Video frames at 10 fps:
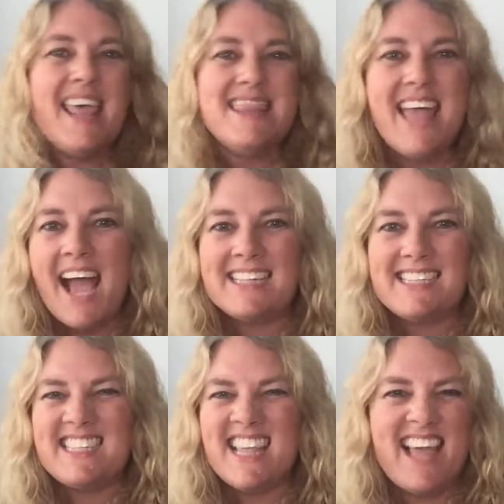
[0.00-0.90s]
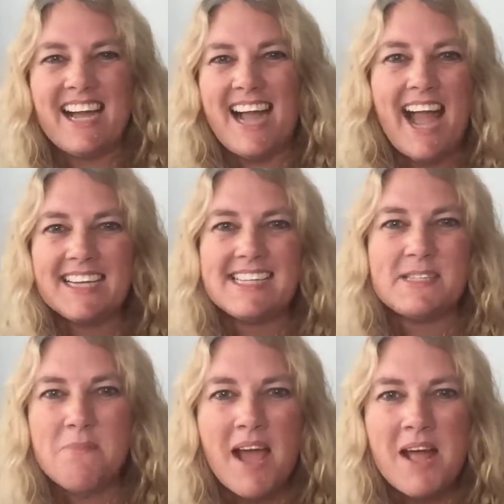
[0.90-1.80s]
that's that kind of
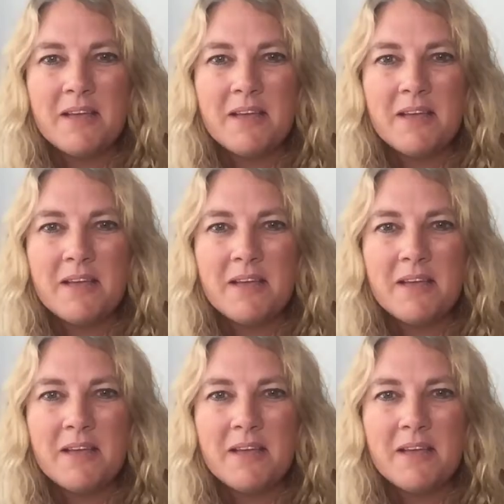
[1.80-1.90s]
smell?